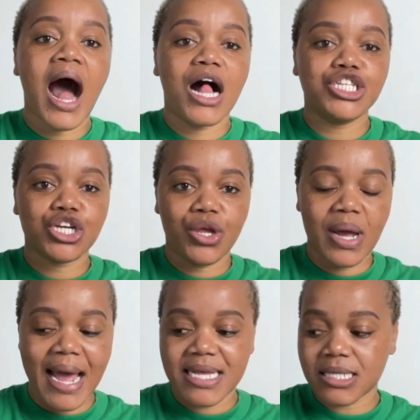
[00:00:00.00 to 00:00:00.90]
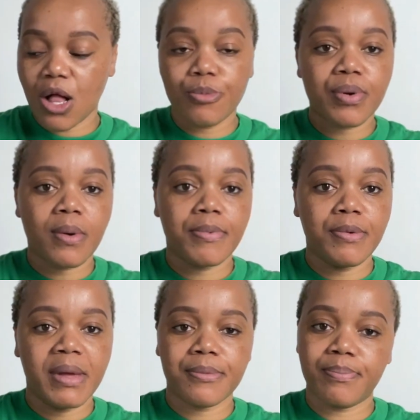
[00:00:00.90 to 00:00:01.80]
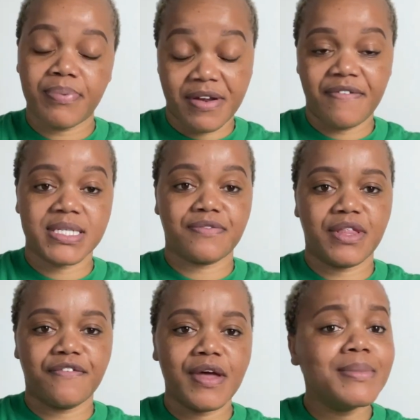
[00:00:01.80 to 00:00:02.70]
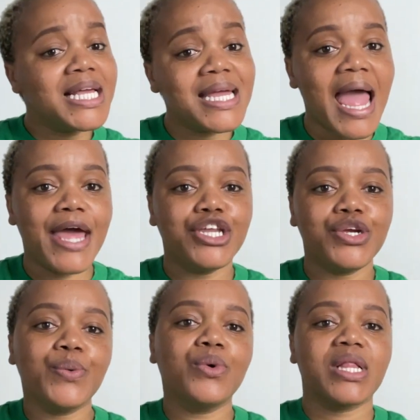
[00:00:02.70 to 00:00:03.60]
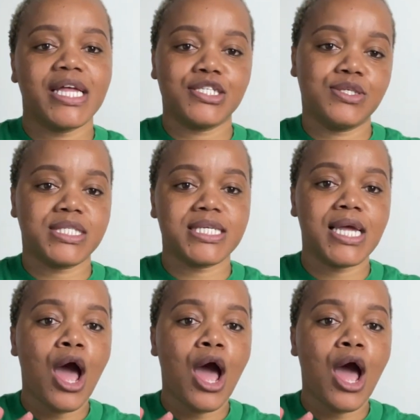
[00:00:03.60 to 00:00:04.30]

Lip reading: I'll show you guys. I'll probably make breakfast for the family and you will get to see